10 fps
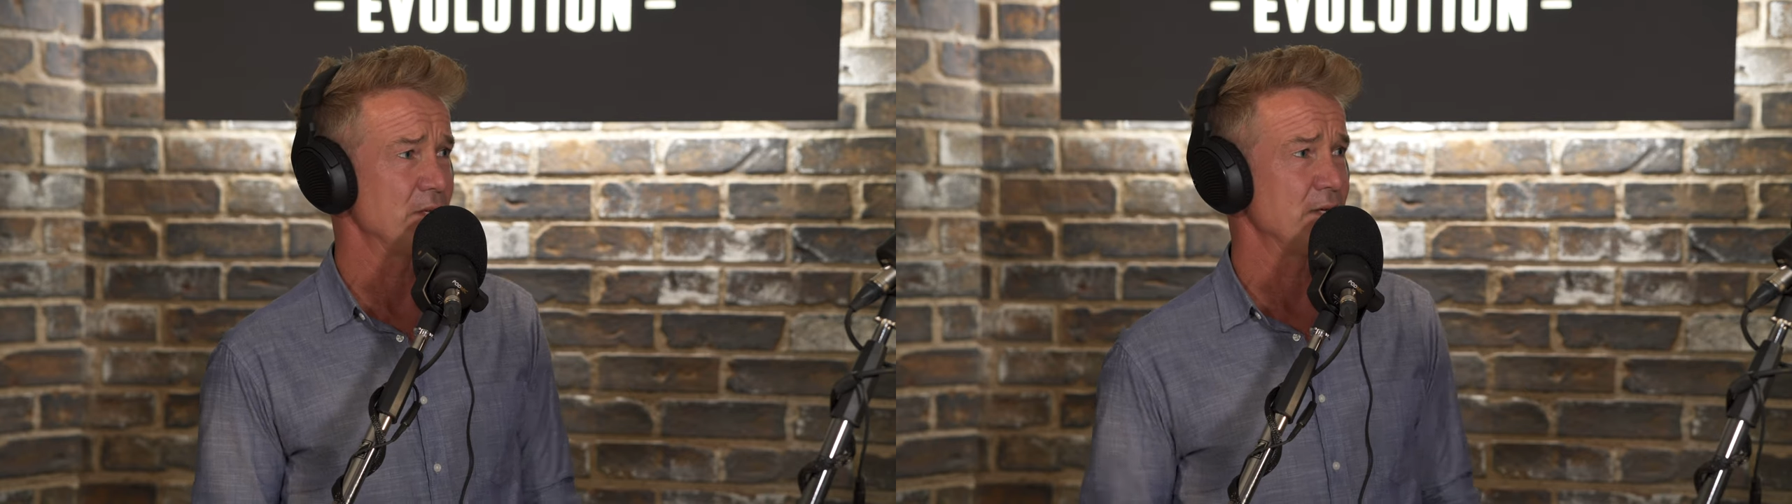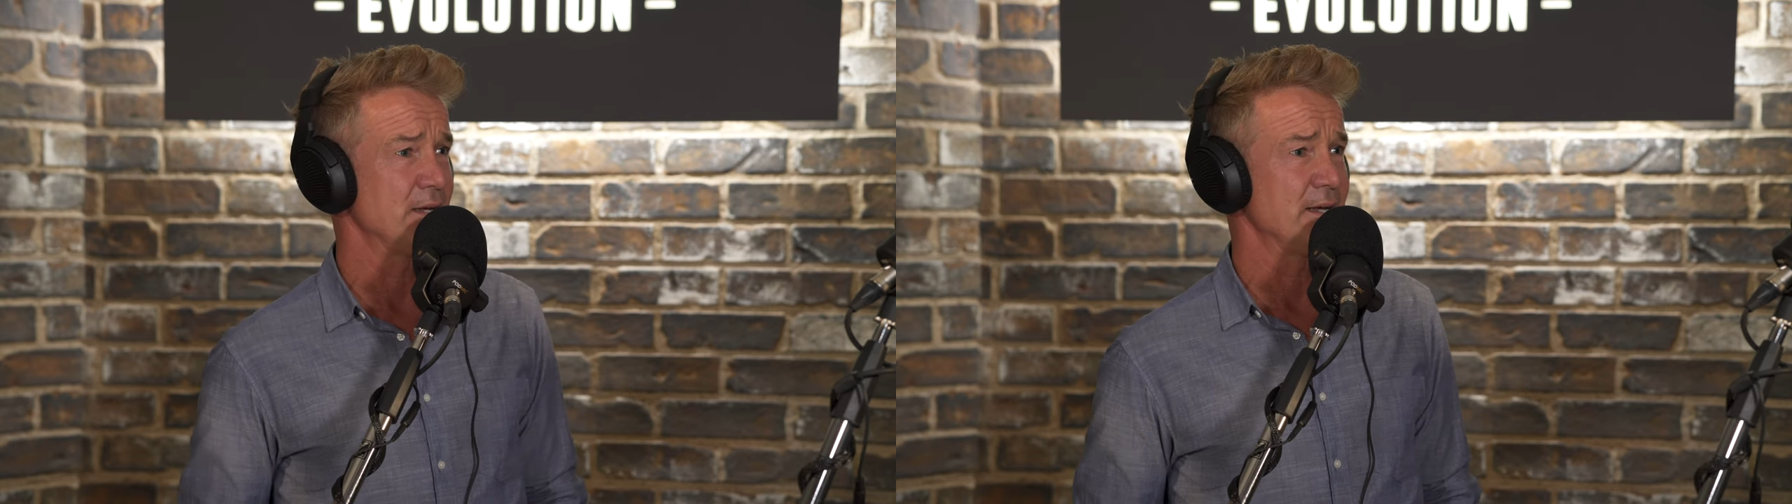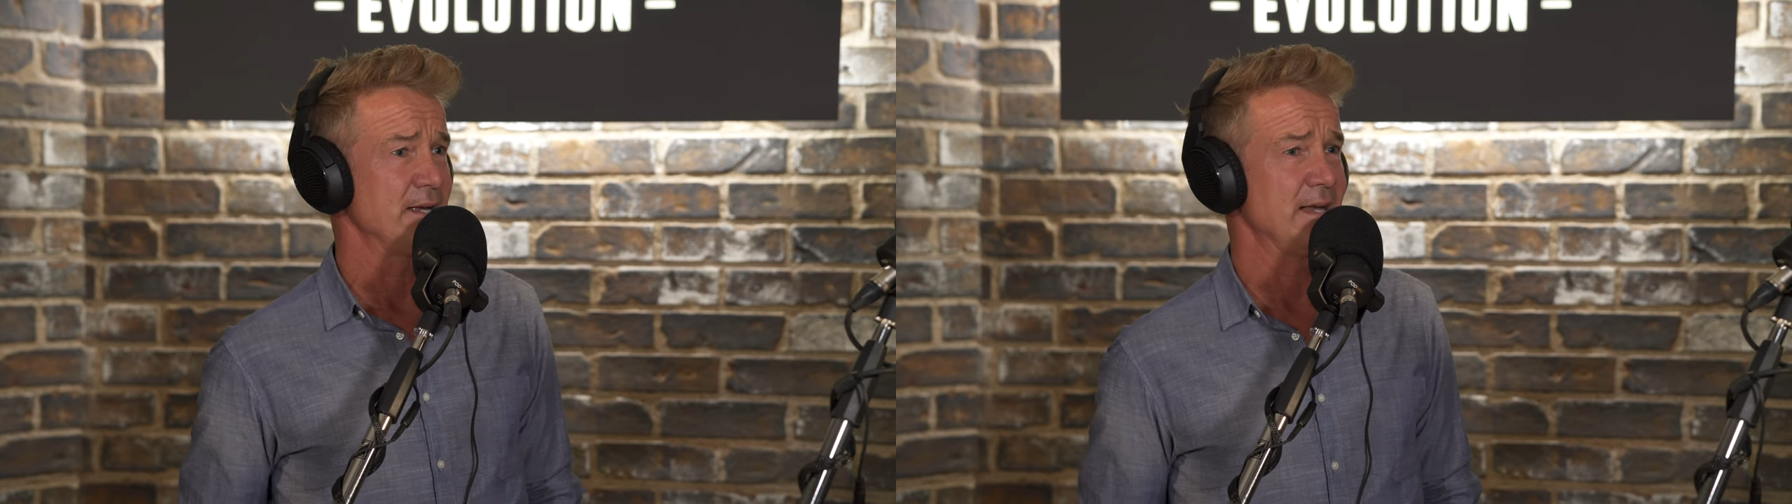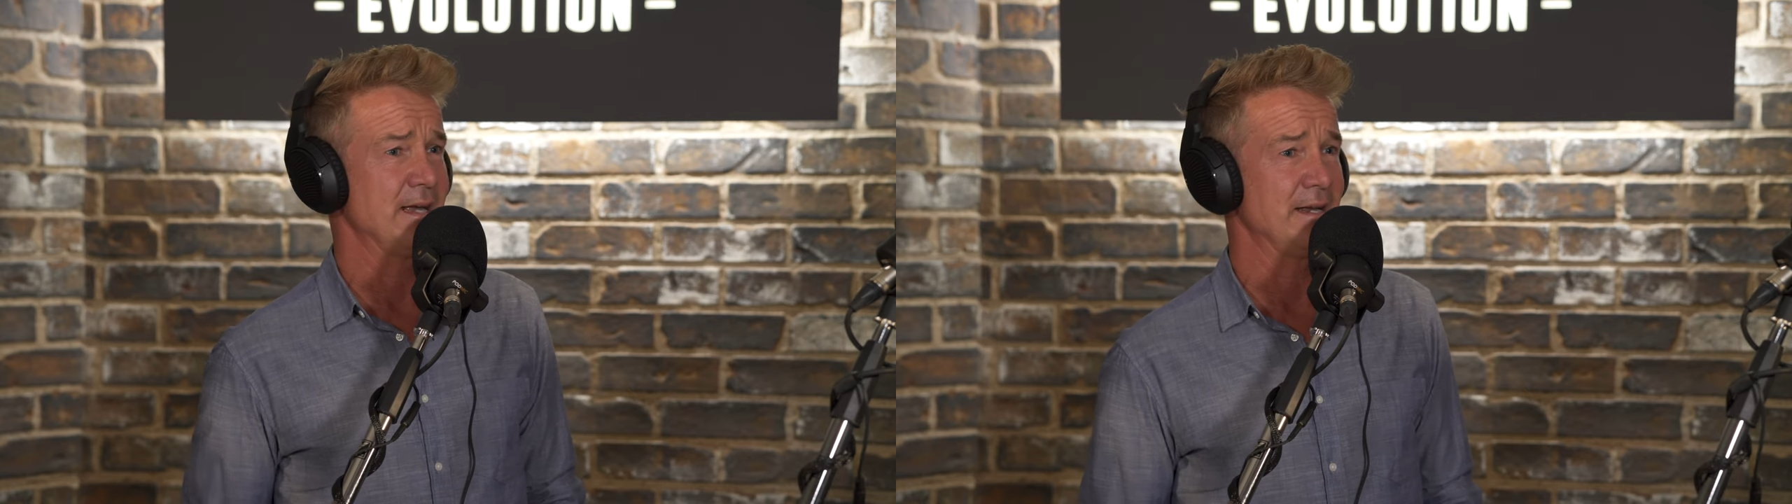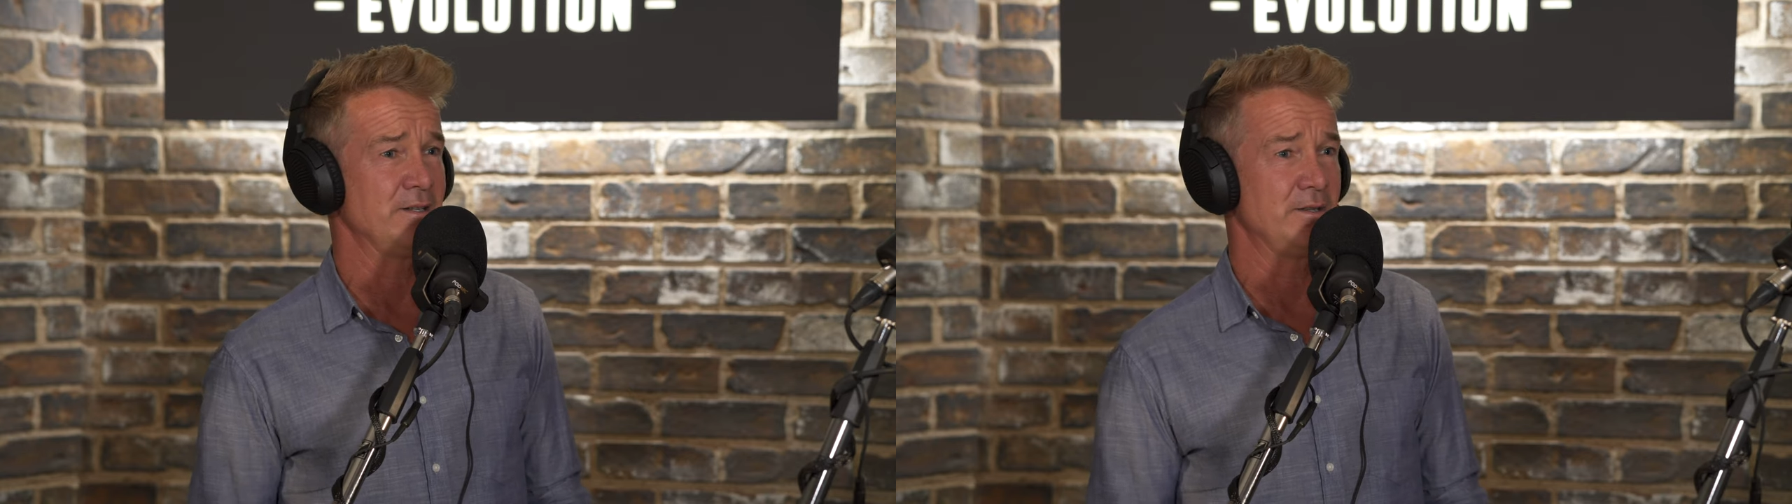Mm -hmm.
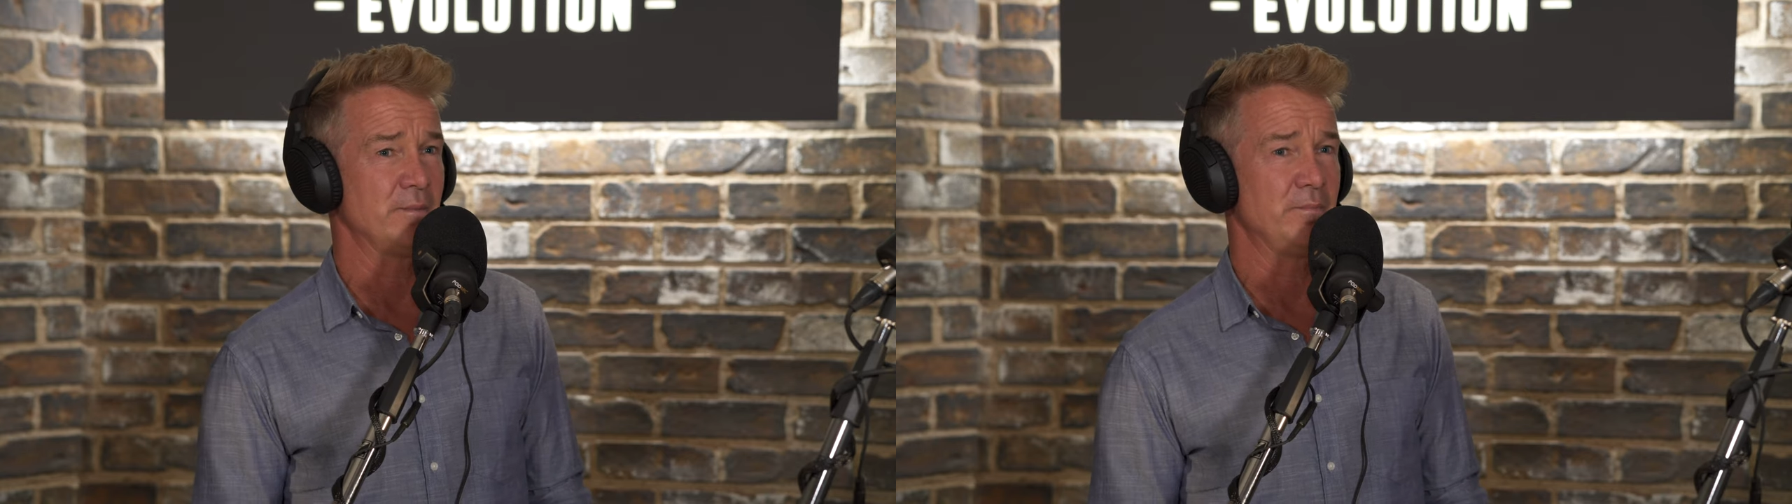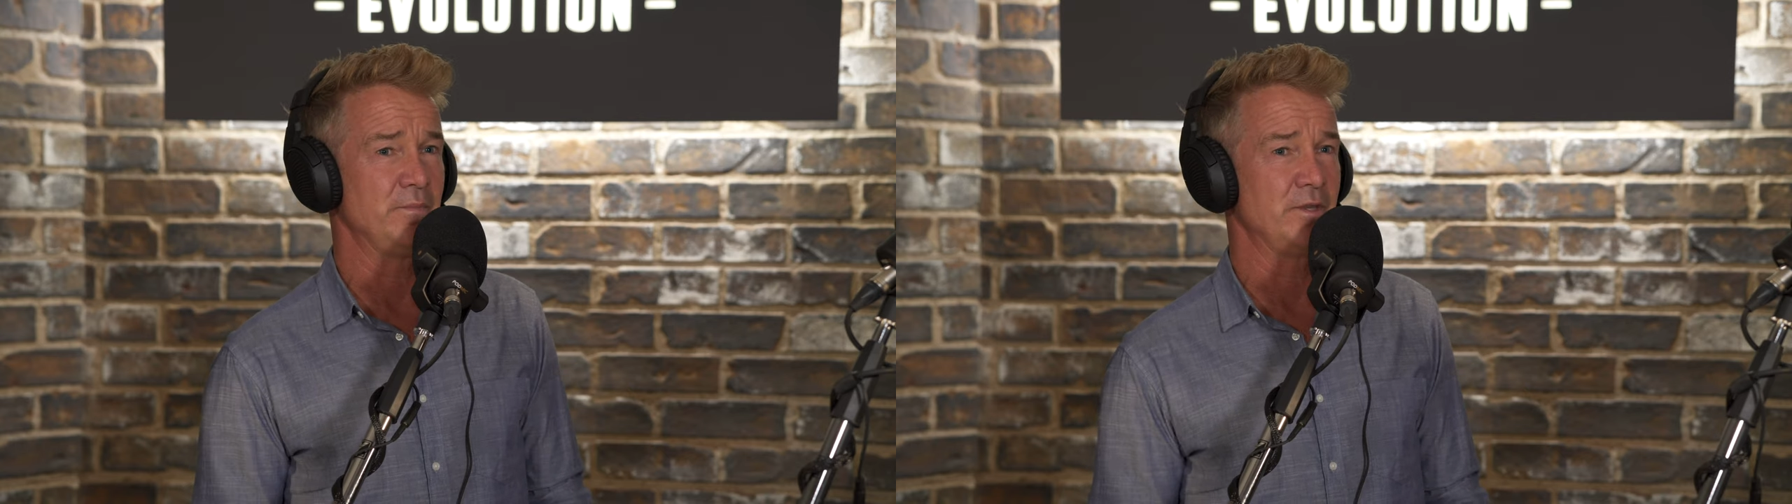And the